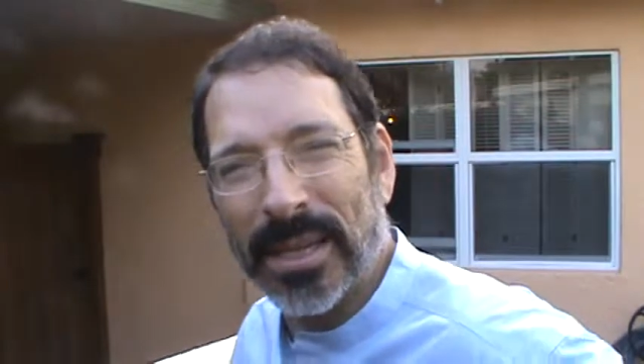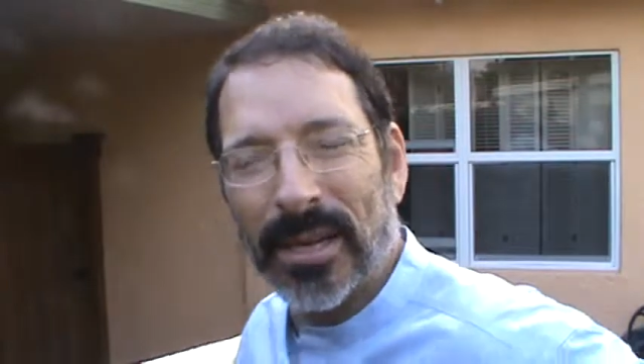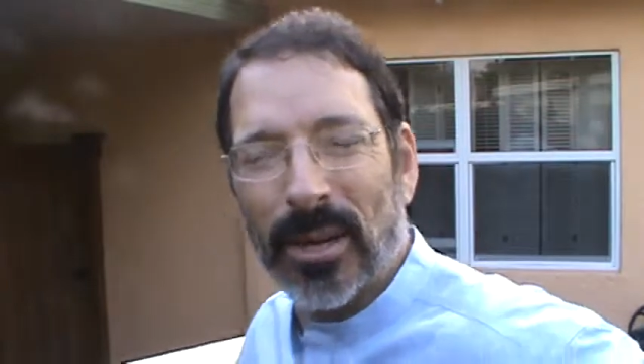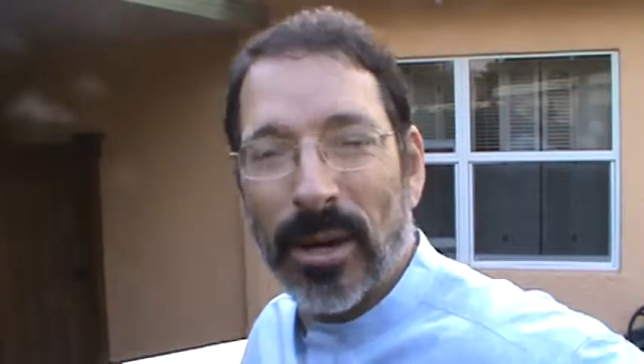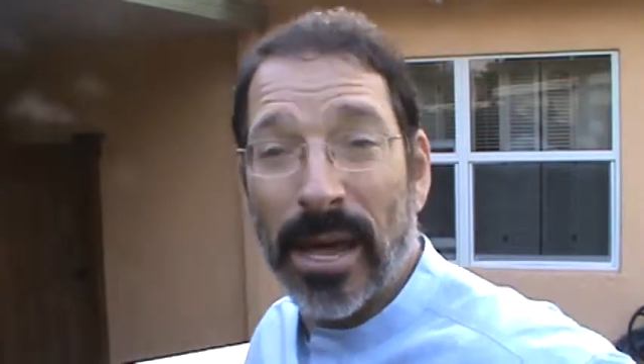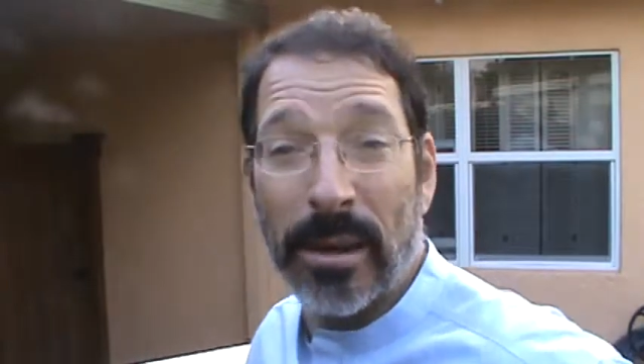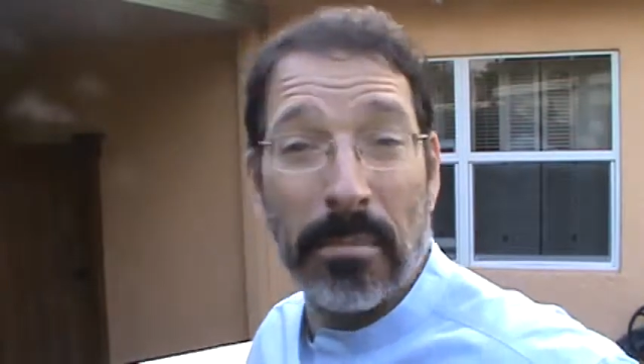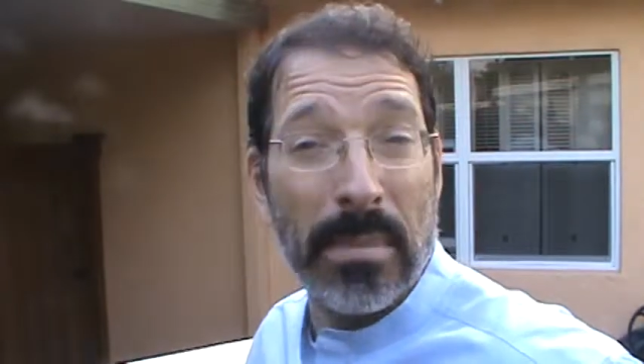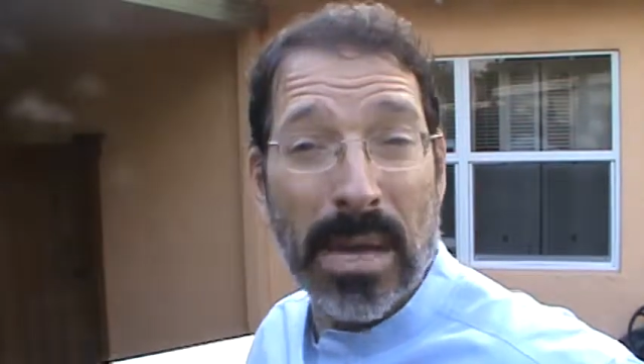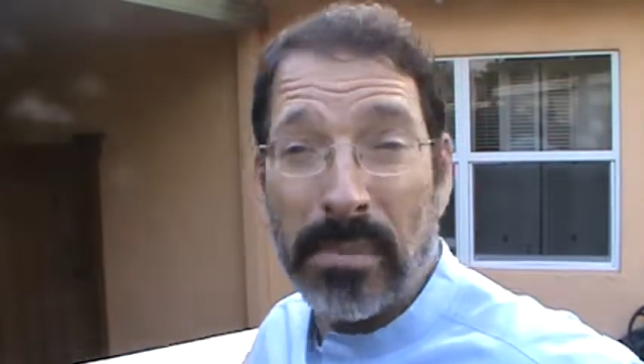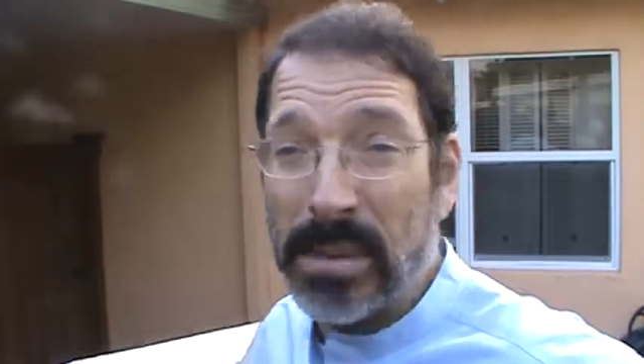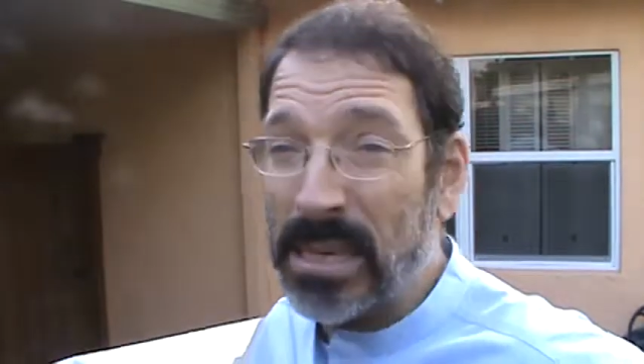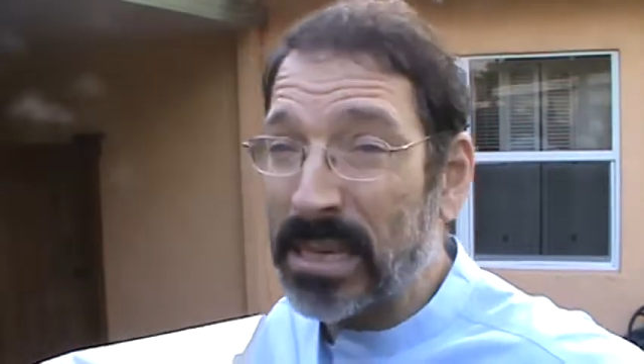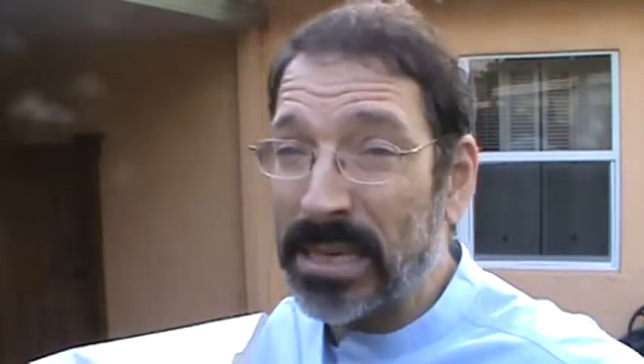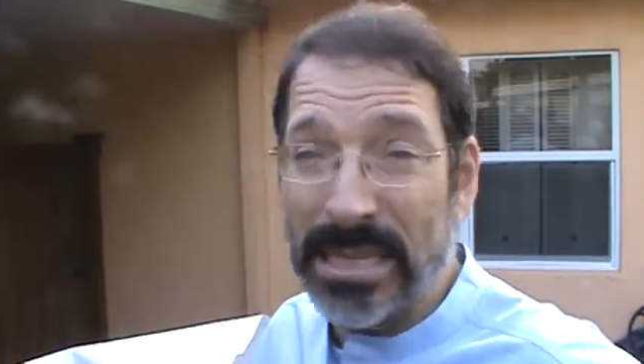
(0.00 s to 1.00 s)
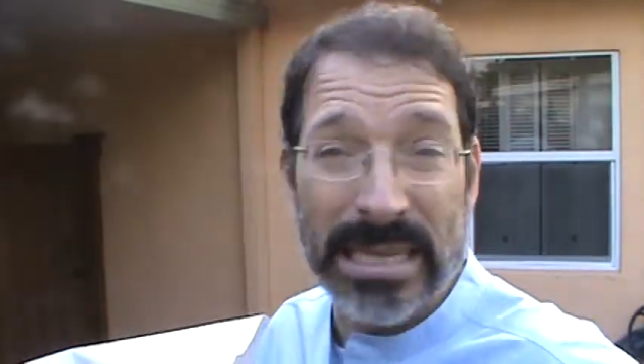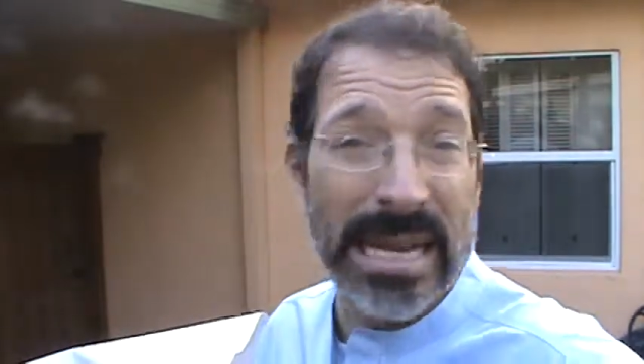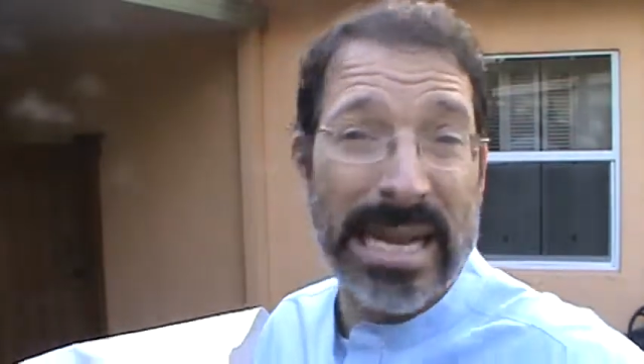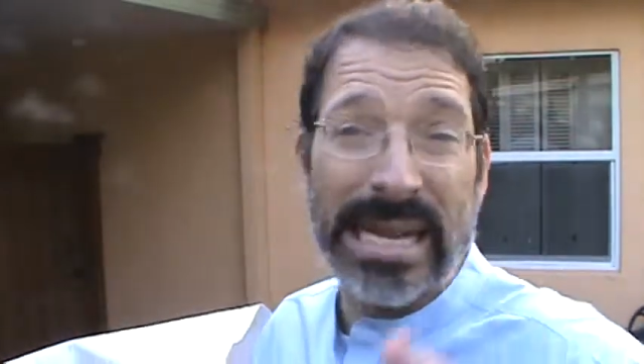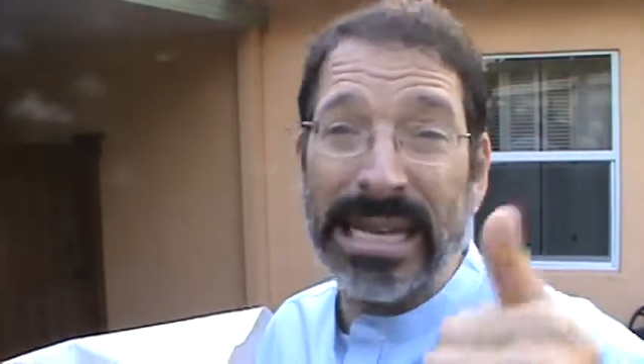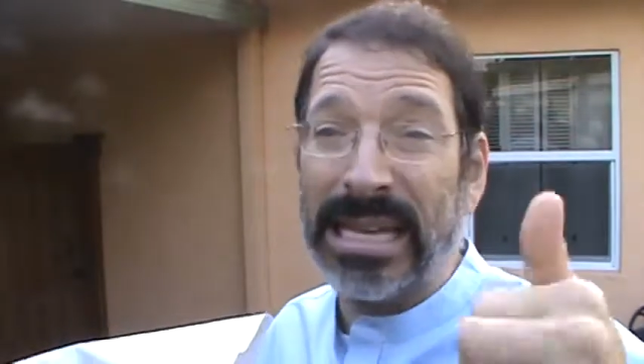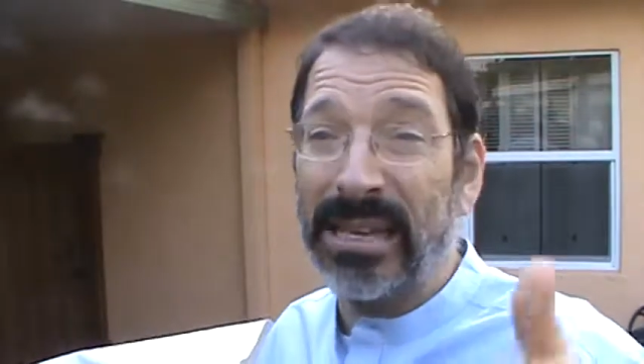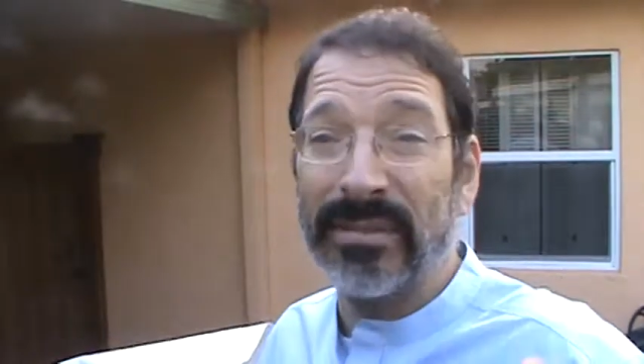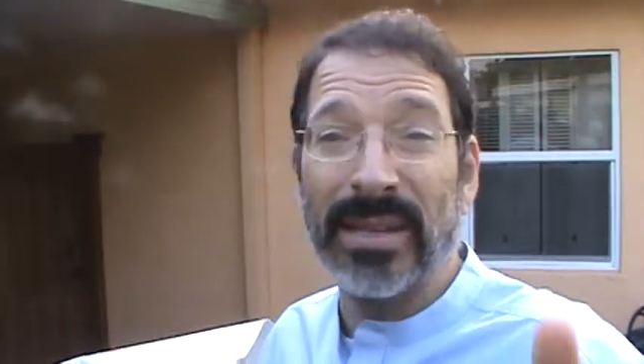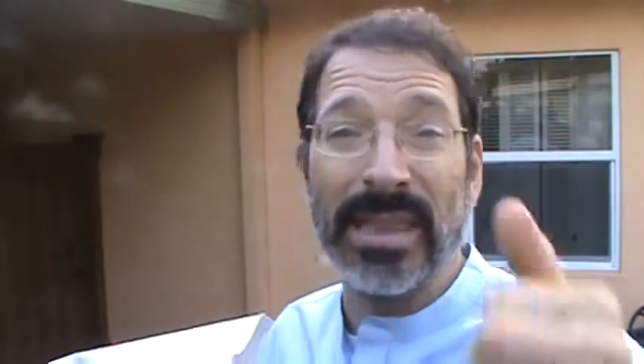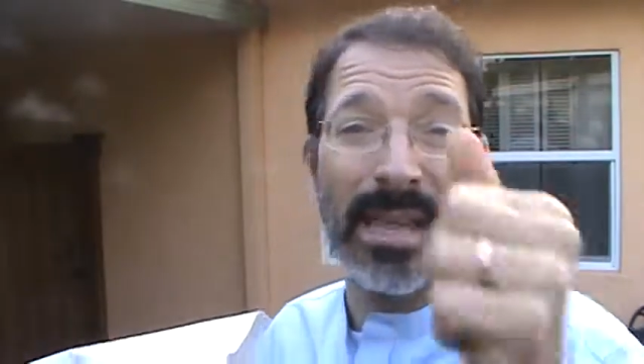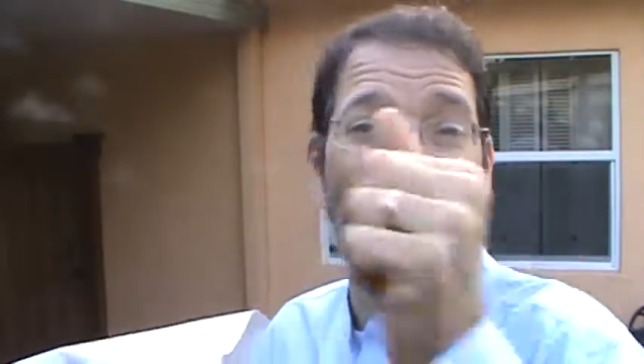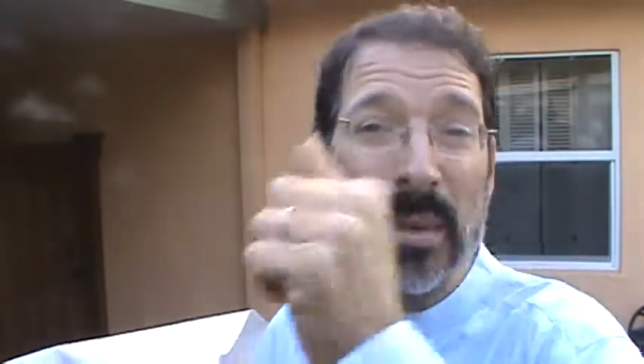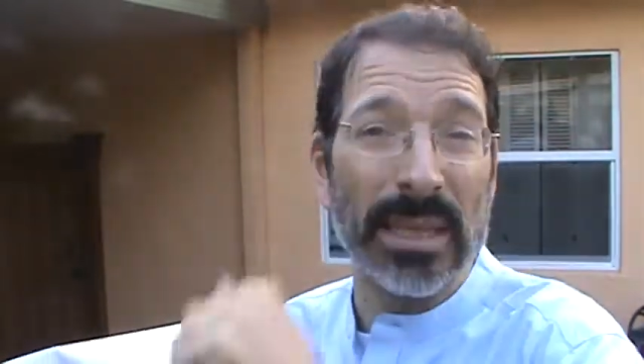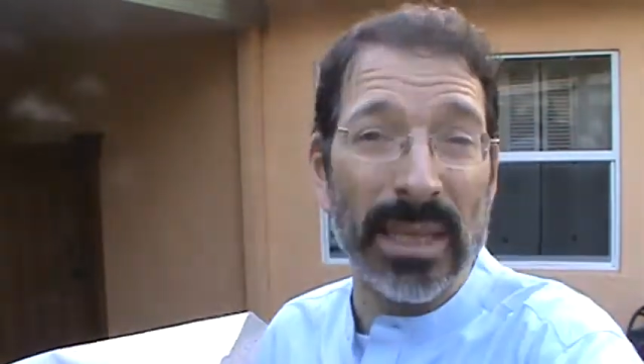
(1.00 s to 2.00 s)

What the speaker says: internet. Maybe it's giving them a